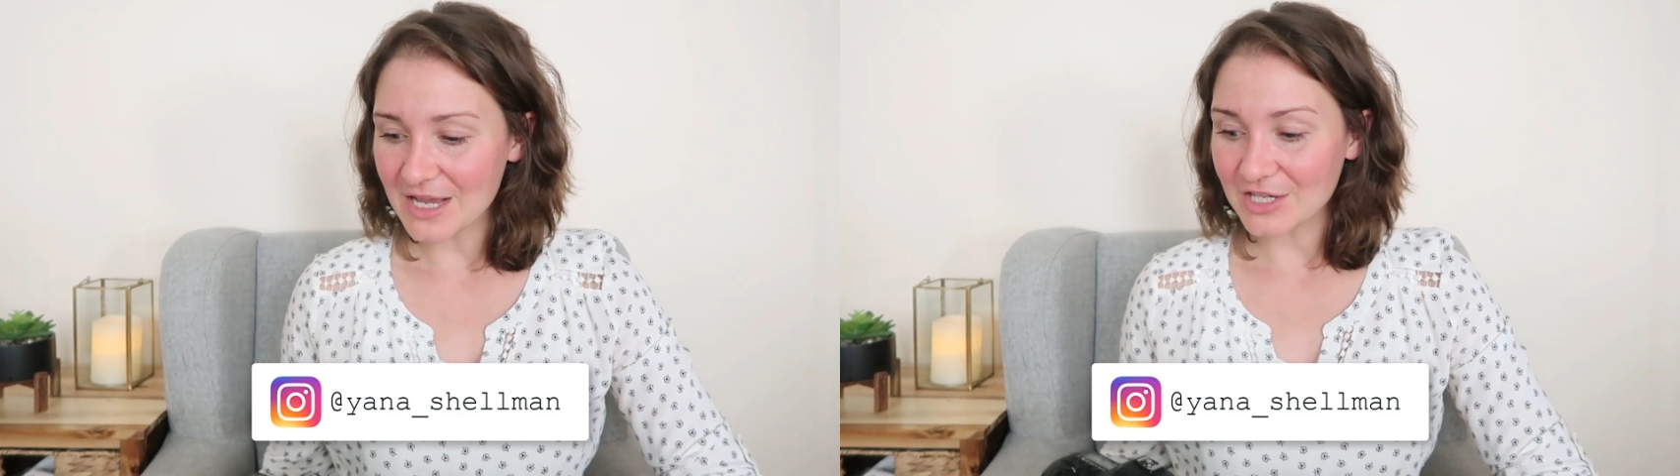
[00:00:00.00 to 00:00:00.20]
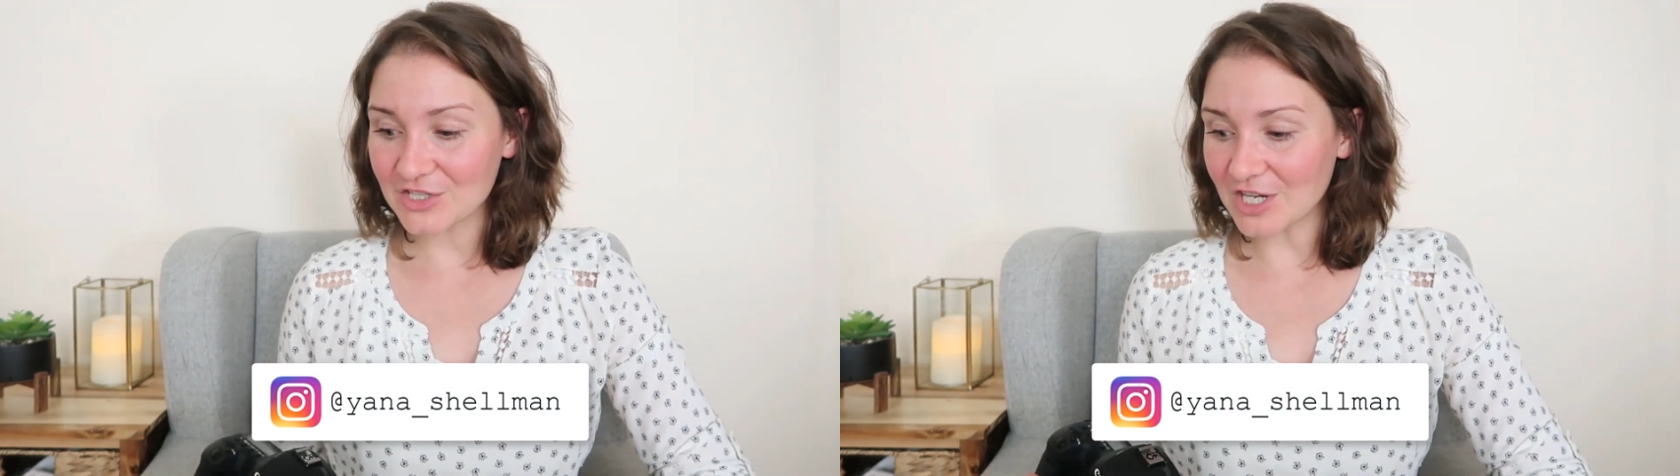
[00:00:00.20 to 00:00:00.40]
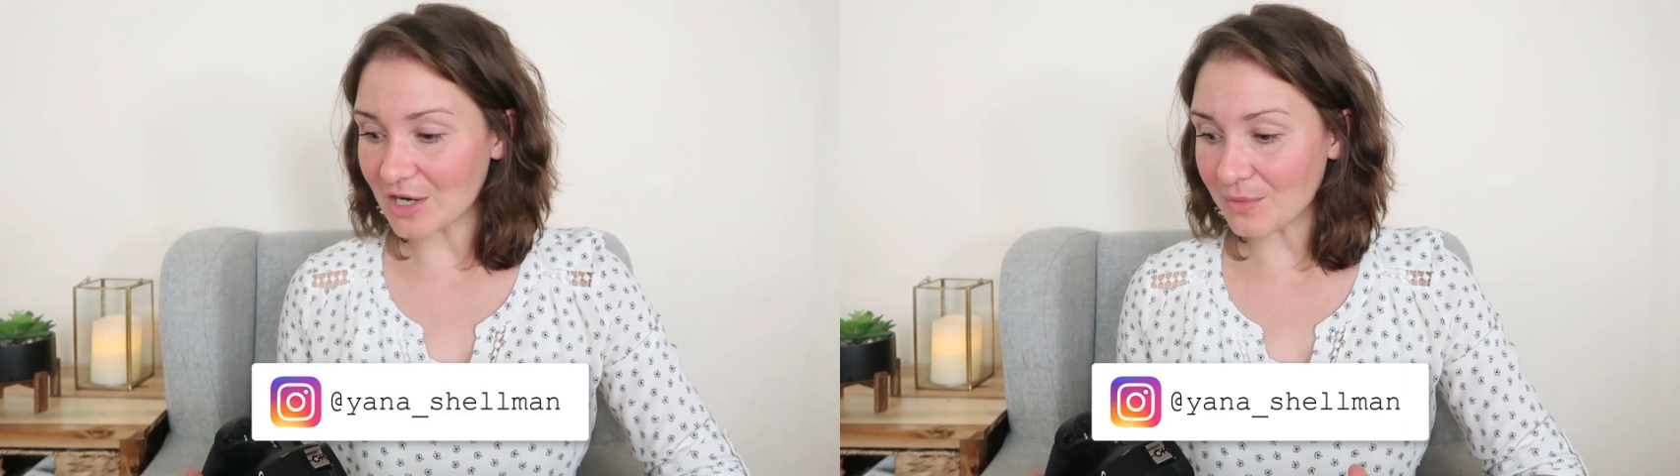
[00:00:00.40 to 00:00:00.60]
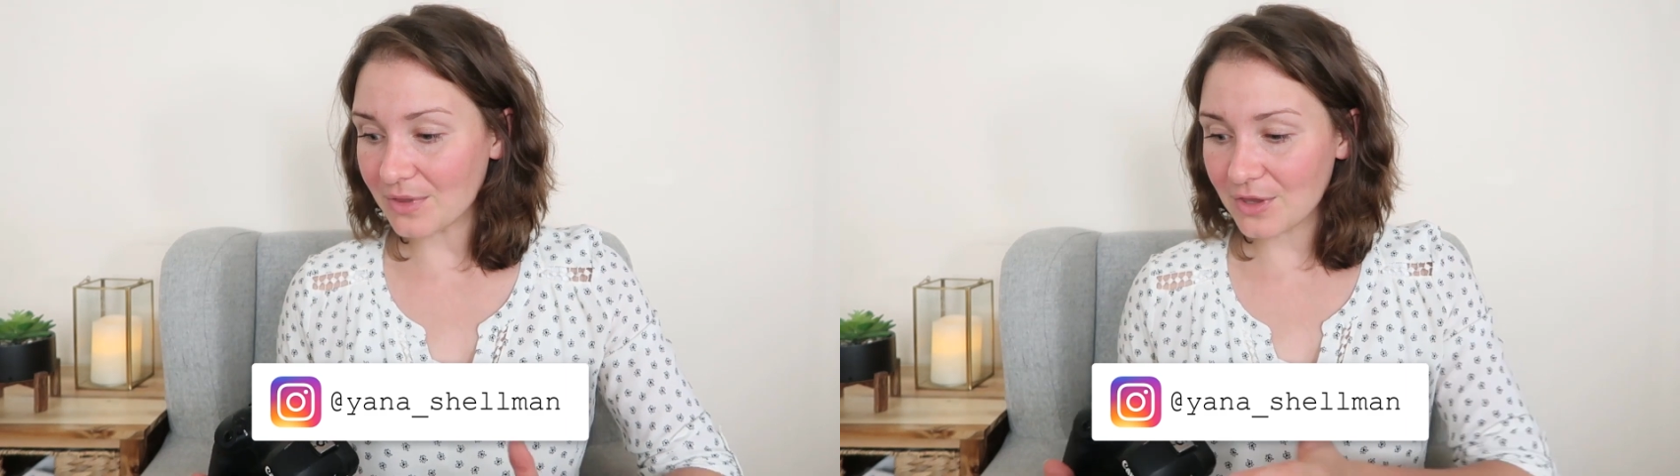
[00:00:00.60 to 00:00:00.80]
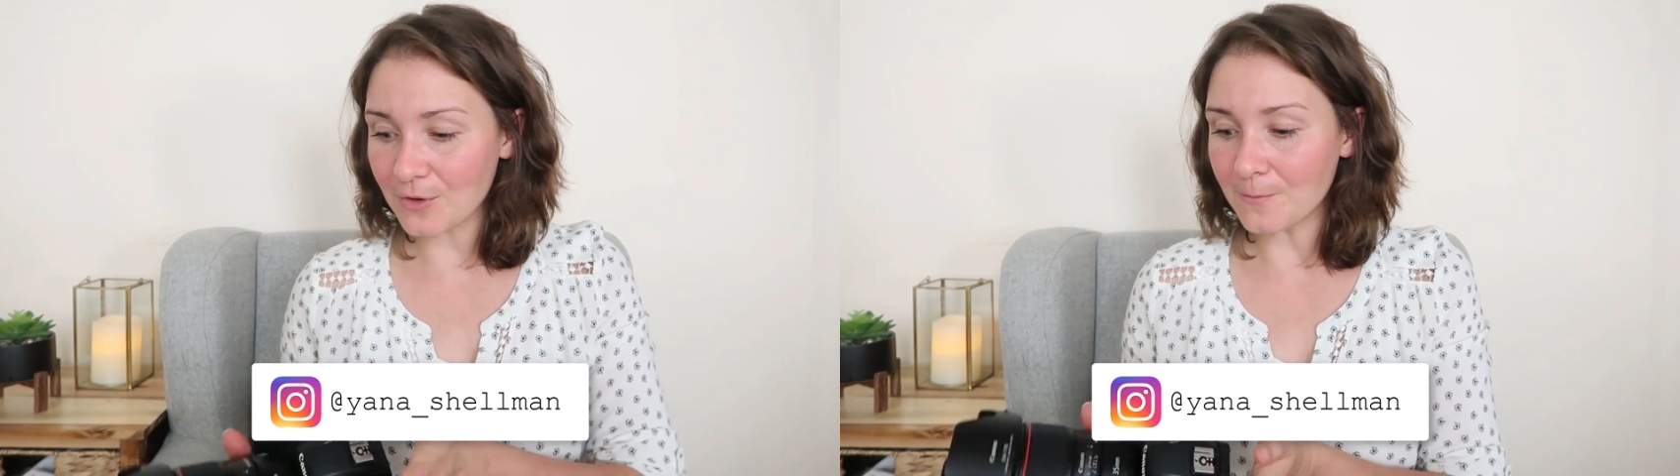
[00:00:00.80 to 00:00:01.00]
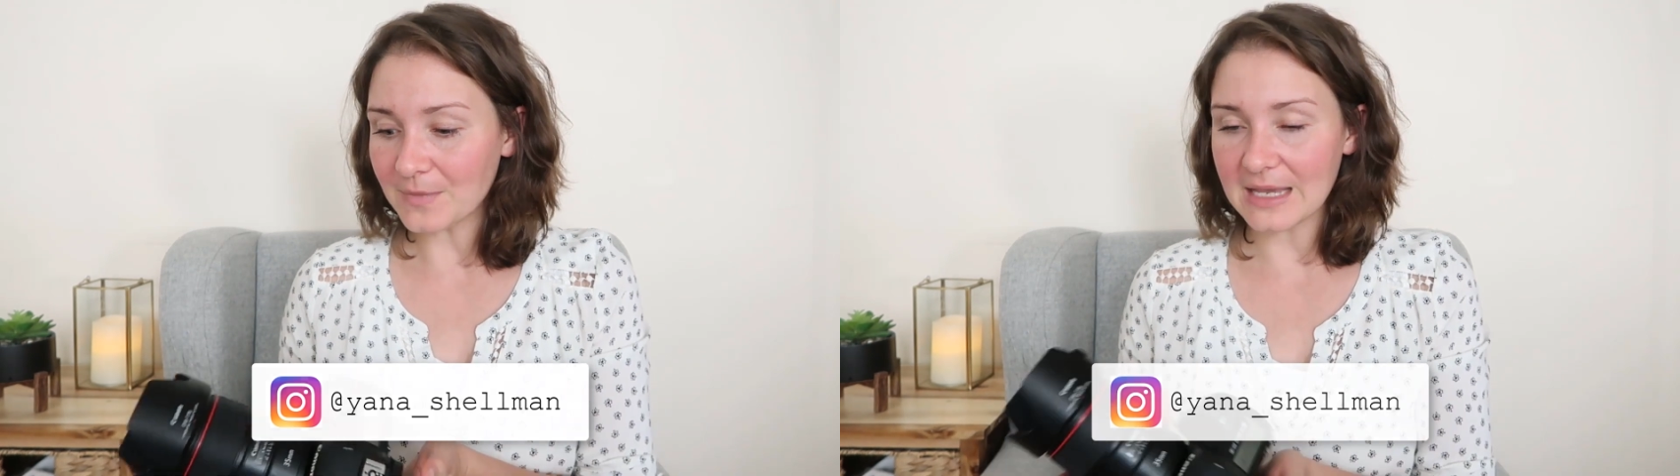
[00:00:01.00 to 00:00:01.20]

share with you